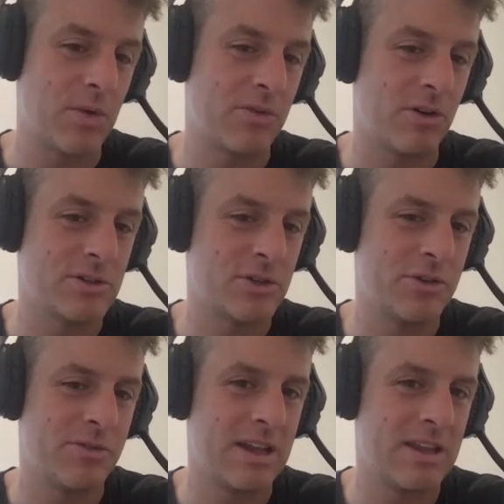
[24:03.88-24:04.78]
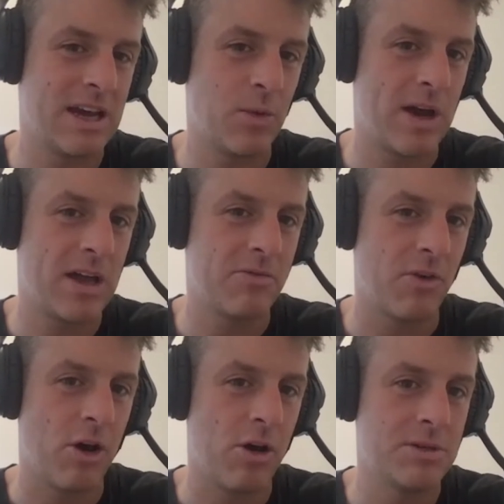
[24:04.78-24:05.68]
we've gone too far the other way of
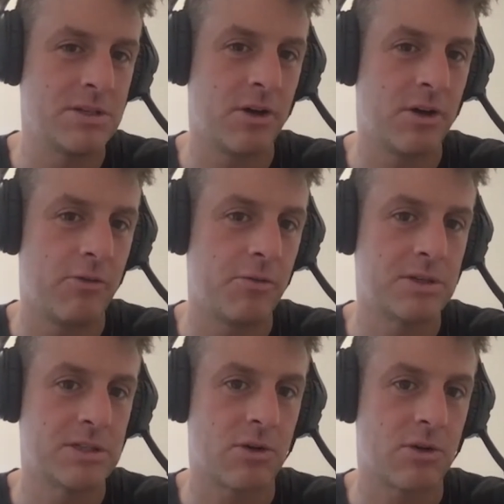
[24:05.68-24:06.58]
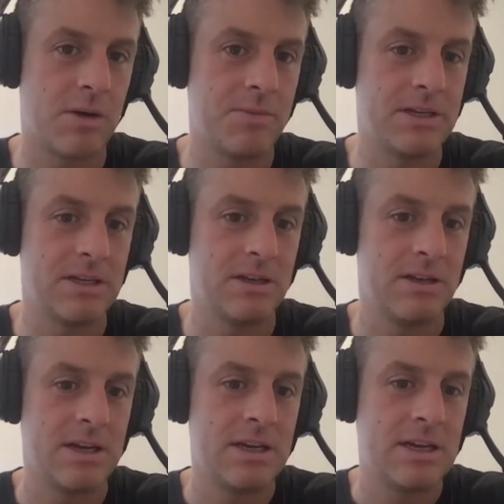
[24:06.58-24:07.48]
overprescribing
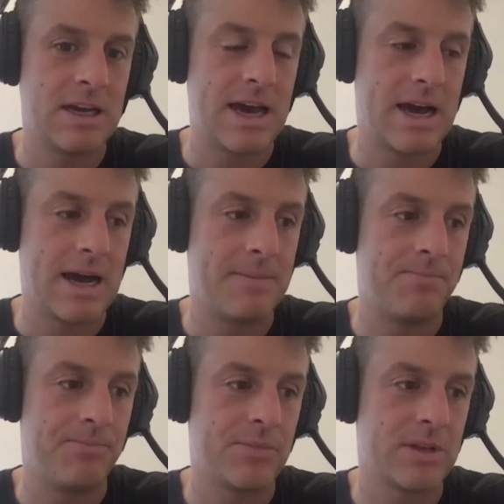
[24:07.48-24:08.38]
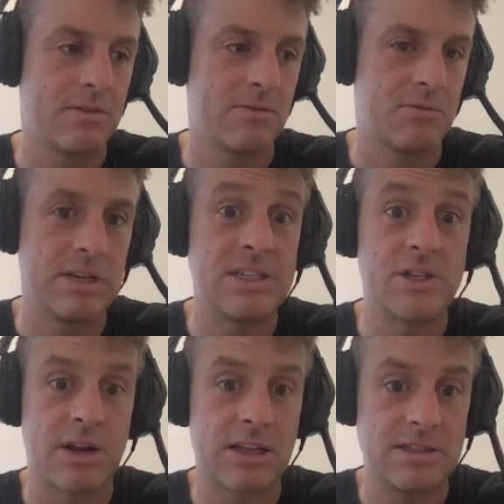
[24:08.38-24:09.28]
and really
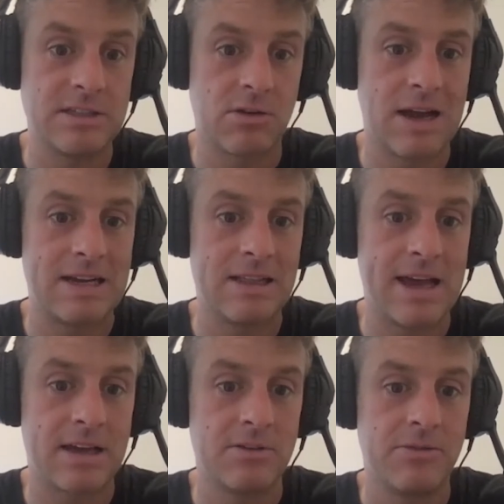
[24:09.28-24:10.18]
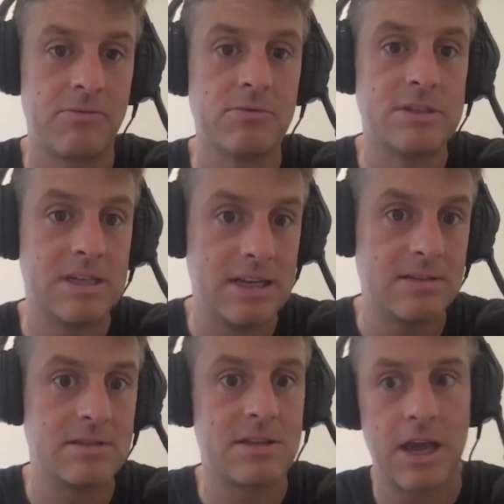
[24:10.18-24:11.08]
struggling to create a lack of
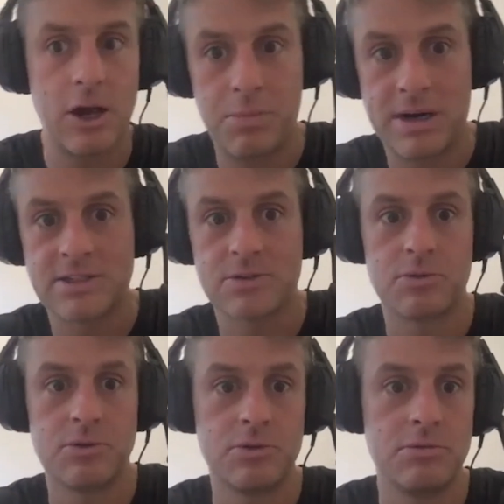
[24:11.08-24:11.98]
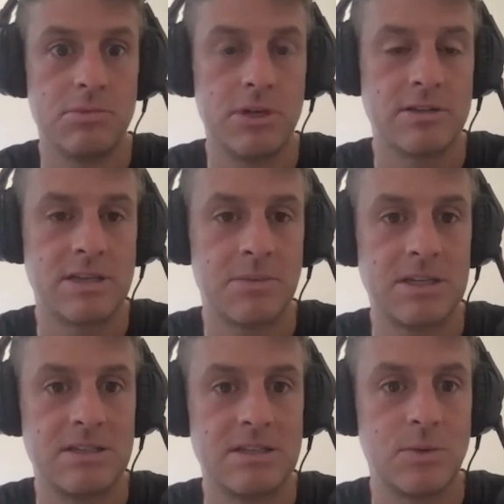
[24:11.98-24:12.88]
resilience to help us through, some of
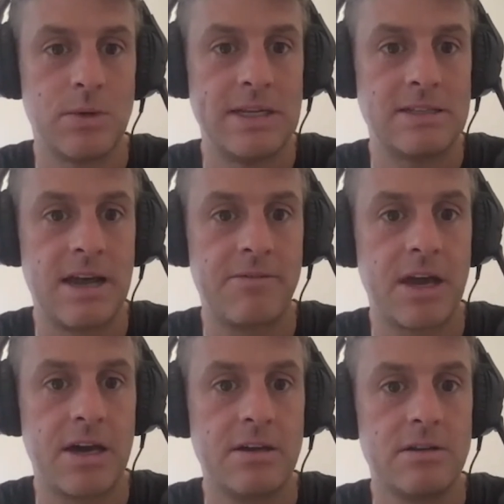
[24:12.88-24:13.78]
these things that we need to navigate?